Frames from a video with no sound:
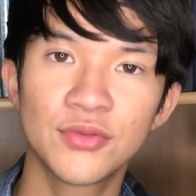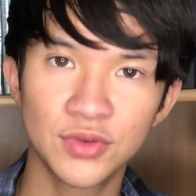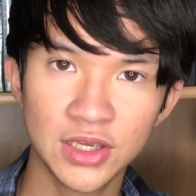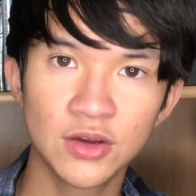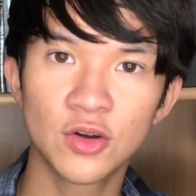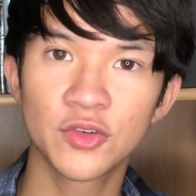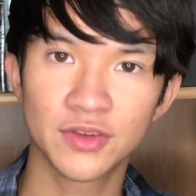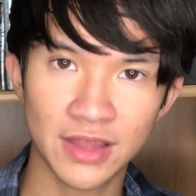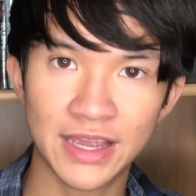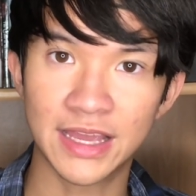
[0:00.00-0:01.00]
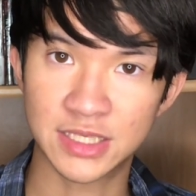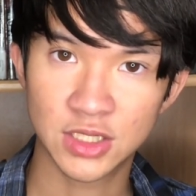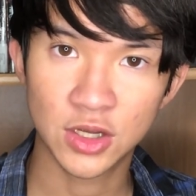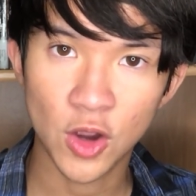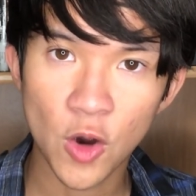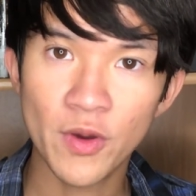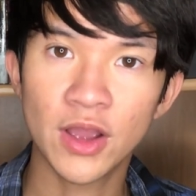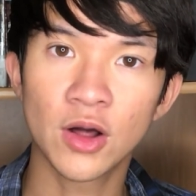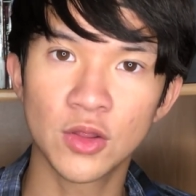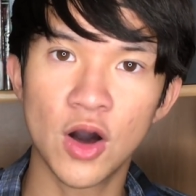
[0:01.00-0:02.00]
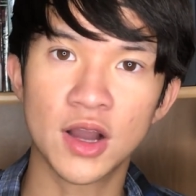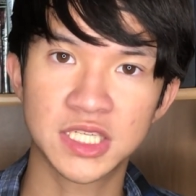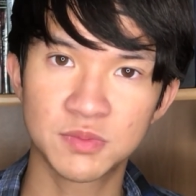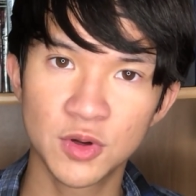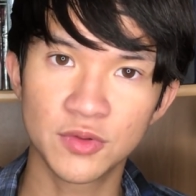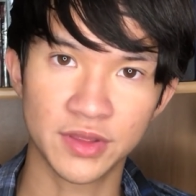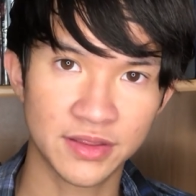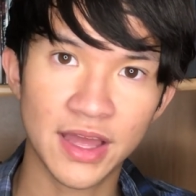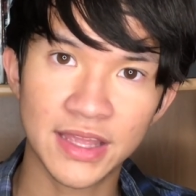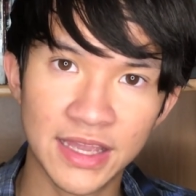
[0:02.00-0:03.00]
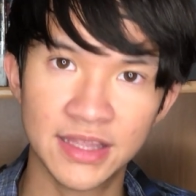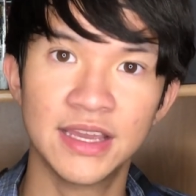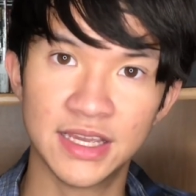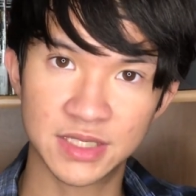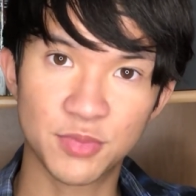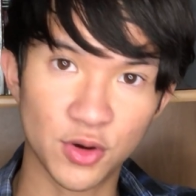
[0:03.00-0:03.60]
feels like it's going along smoothly, that it is